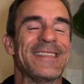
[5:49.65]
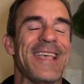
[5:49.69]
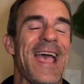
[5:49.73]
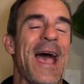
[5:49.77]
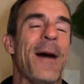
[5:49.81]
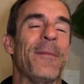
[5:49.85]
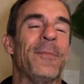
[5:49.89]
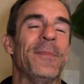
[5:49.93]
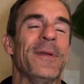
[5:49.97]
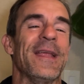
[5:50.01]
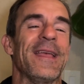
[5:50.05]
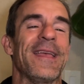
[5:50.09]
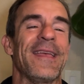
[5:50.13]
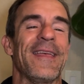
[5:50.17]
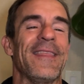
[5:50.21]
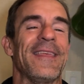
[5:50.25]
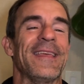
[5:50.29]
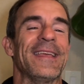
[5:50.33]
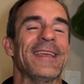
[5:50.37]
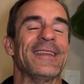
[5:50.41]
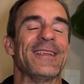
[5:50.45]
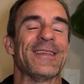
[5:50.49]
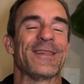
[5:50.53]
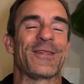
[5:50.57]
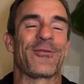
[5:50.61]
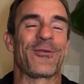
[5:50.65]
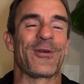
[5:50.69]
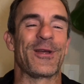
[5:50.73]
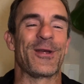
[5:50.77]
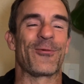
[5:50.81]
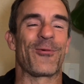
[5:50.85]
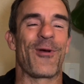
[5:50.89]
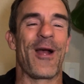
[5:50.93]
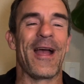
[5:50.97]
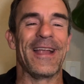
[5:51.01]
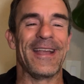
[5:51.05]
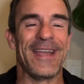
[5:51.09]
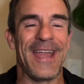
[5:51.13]
happening in the industry
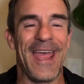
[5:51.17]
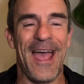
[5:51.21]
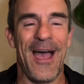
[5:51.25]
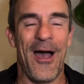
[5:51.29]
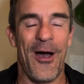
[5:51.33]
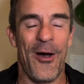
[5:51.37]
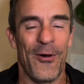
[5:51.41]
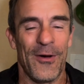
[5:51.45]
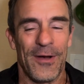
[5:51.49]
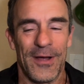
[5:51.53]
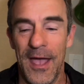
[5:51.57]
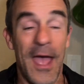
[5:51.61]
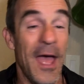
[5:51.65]
right now.